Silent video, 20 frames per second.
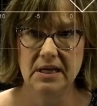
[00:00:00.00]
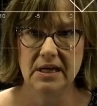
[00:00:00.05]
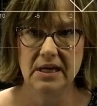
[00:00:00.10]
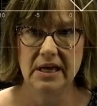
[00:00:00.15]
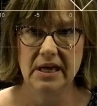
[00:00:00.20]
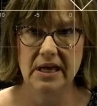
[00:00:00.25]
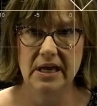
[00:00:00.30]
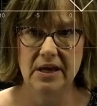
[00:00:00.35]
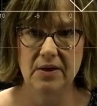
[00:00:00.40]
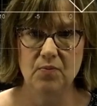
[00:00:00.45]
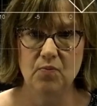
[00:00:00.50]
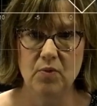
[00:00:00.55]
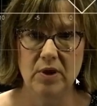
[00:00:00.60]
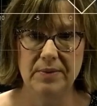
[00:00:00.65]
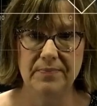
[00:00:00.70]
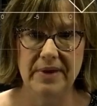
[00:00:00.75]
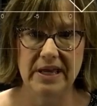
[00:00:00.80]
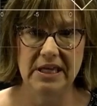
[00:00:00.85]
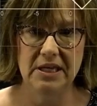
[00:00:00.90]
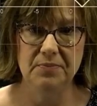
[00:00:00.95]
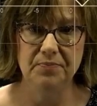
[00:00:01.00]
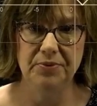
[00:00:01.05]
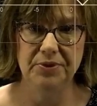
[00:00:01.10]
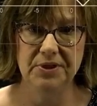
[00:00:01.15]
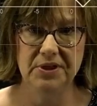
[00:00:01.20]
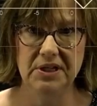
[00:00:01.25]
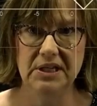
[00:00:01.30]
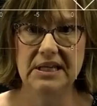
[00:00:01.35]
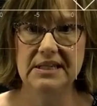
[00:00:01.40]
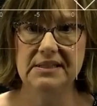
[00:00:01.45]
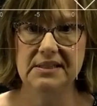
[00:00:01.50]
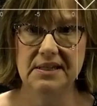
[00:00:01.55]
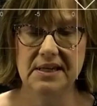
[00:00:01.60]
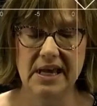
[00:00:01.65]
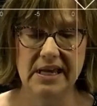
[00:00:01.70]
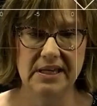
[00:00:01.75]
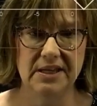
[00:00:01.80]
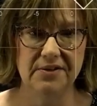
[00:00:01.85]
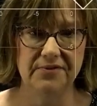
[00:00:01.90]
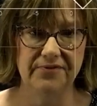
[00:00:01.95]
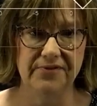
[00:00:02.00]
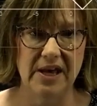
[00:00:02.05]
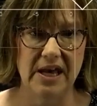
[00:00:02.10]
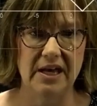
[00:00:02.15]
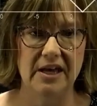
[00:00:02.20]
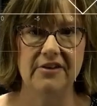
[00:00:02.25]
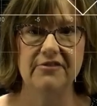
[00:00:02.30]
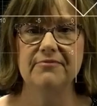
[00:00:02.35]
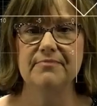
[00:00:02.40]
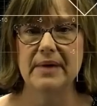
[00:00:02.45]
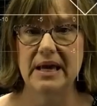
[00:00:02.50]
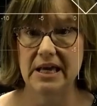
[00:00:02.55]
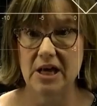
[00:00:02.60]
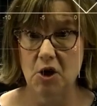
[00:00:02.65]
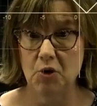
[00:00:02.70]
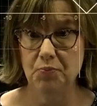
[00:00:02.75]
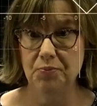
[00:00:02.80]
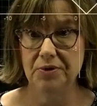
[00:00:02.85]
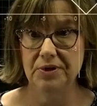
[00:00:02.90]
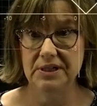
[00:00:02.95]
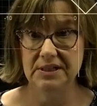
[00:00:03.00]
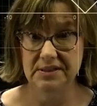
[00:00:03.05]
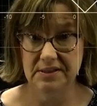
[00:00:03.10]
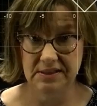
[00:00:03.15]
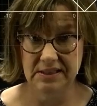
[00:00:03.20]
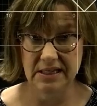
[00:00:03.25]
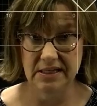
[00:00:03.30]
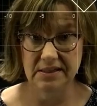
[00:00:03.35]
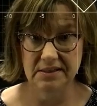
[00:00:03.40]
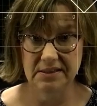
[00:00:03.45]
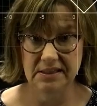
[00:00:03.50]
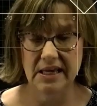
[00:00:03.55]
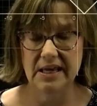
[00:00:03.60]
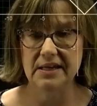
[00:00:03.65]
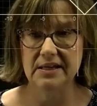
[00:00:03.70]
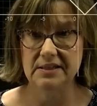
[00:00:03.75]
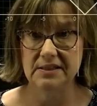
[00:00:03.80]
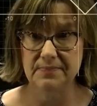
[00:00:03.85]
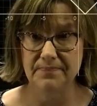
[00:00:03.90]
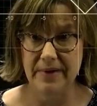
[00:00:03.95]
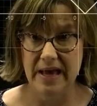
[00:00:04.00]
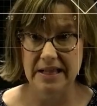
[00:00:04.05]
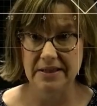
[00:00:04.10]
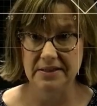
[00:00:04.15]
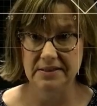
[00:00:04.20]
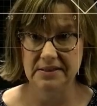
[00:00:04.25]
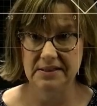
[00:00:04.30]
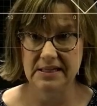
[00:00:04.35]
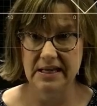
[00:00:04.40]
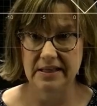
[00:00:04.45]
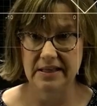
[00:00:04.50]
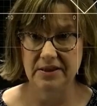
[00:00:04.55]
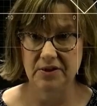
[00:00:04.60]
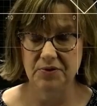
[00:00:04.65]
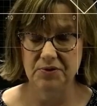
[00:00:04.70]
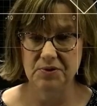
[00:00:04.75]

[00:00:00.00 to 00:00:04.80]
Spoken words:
And when my input is -5, my output is 6, and it's balanced at those